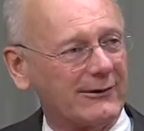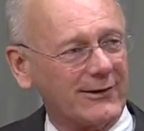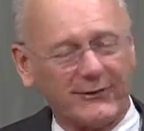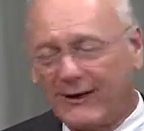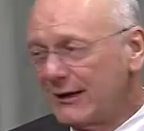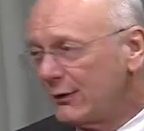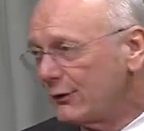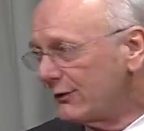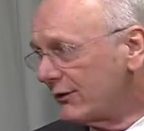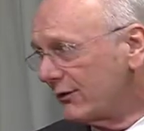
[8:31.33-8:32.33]
that they
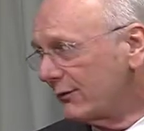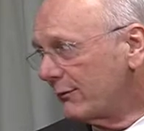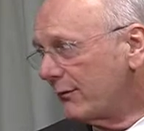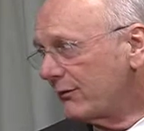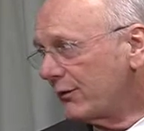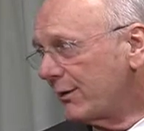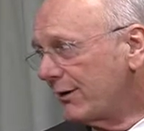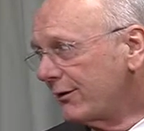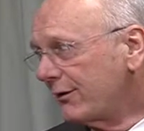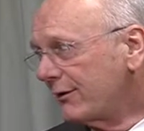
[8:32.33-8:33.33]
use is
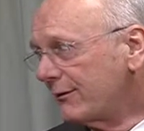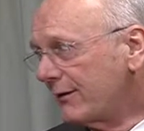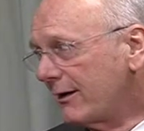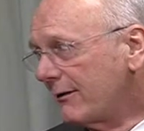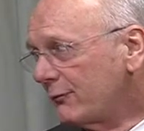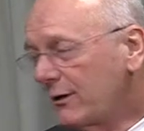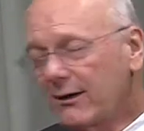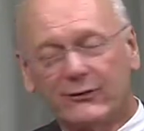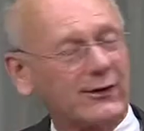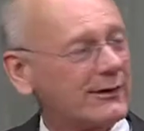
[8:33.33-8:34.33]
superior uh,
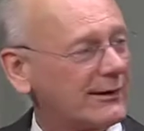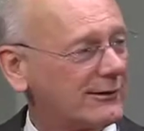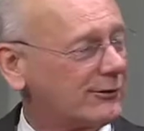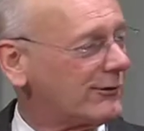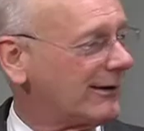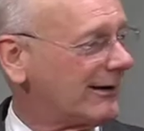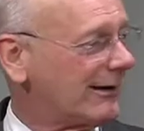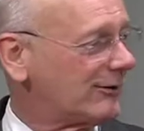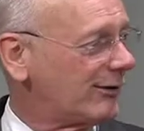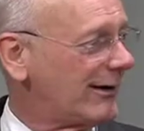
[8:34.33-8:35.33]
realistically to the
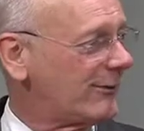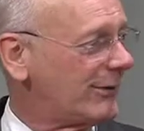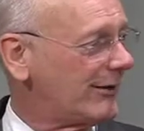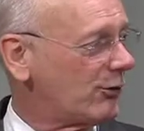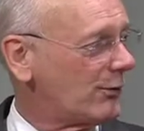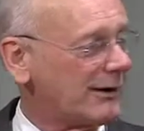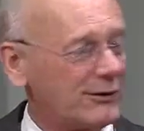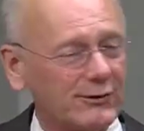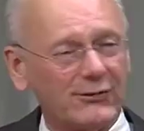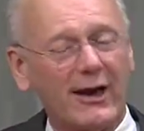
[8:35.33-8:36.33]
uh, GNP that we
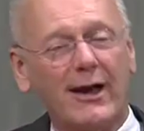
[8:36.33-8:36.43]
use.